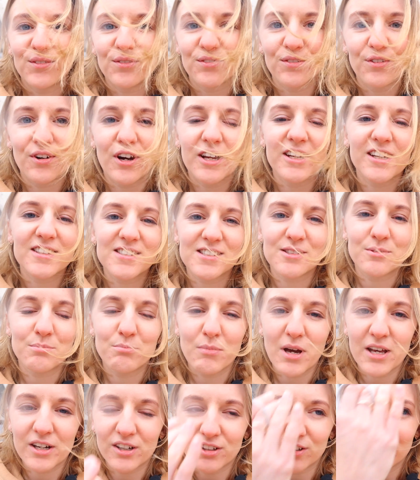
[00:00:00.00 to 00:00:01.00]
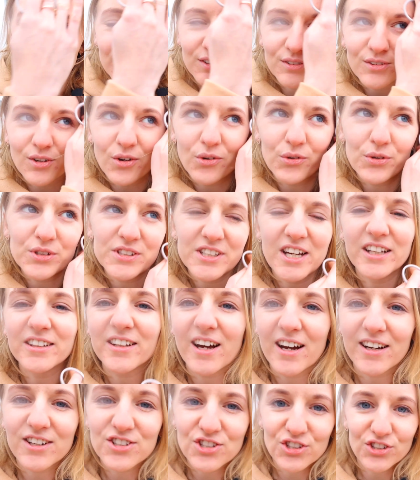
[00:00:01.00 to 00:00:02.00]
why does it matter? You know, sun
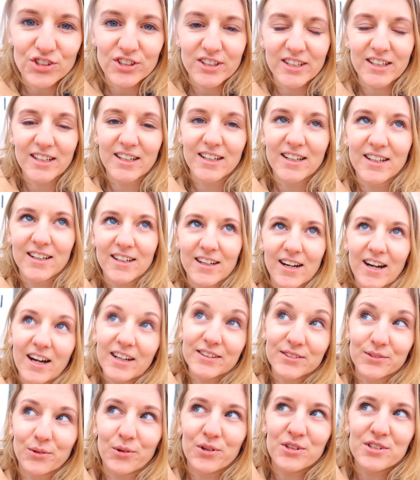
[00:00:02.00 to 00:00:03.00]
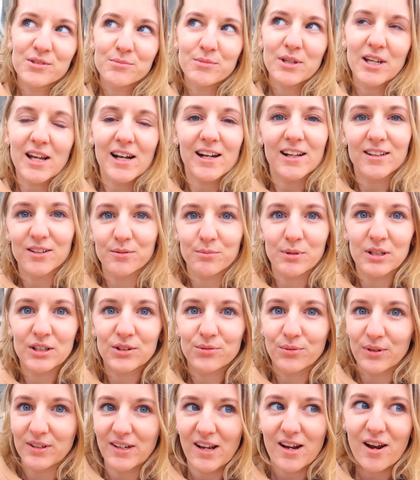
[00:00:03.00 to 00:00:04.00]
actually annoys me a little
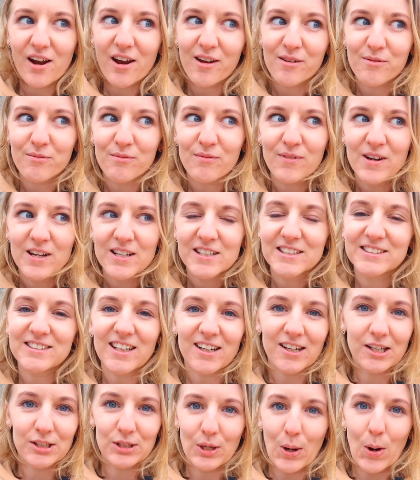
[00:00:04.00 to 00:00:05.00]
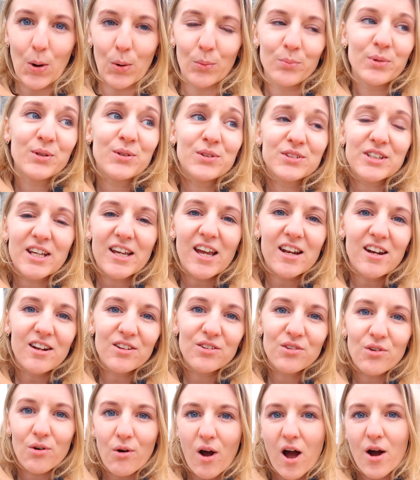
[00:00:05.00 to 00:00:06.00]
bit when I'm stuck at home because I
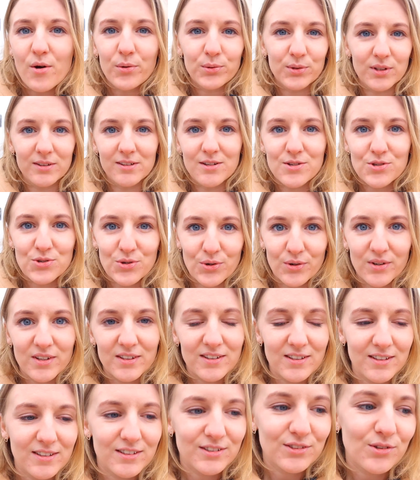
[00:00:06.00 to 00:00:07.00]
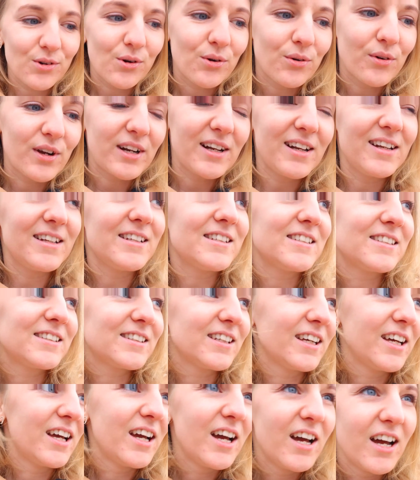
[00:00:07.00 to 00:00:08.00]
cannot go out and enjoy it. So at
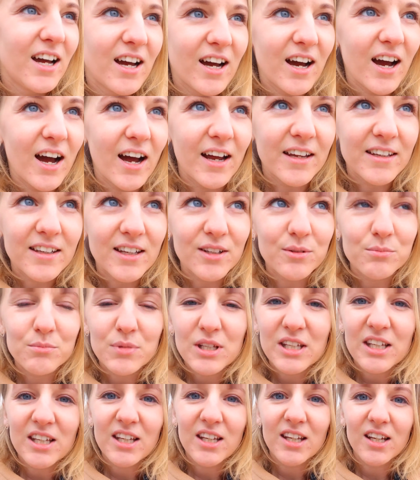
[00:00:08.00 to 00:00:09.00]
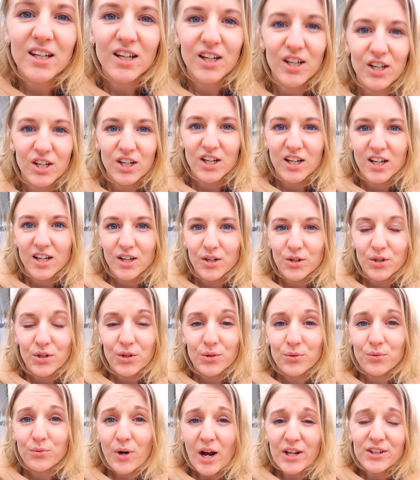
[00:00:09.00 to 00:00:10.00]
least I can be
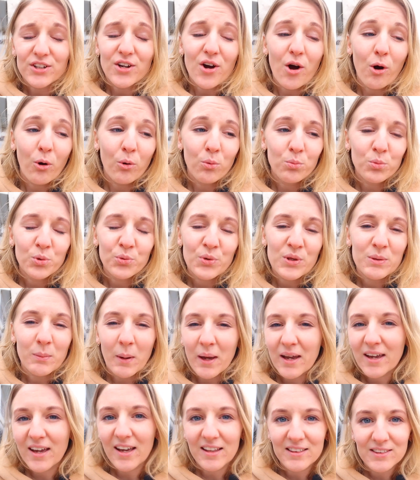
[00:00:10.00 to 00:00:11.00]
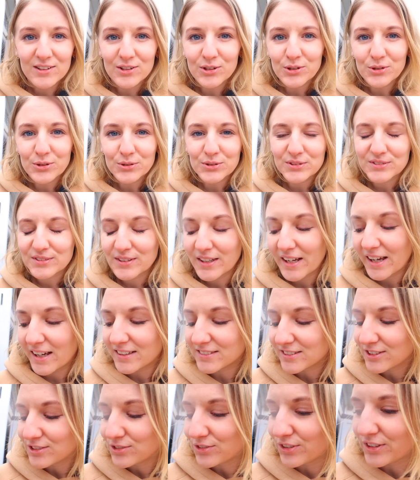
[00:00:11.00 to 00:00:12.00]
at home with my candles
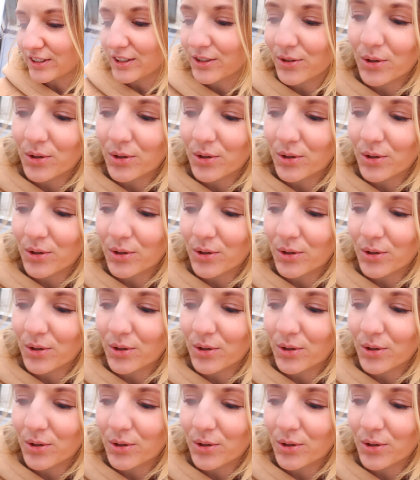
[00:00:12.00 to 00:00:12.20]
and it's really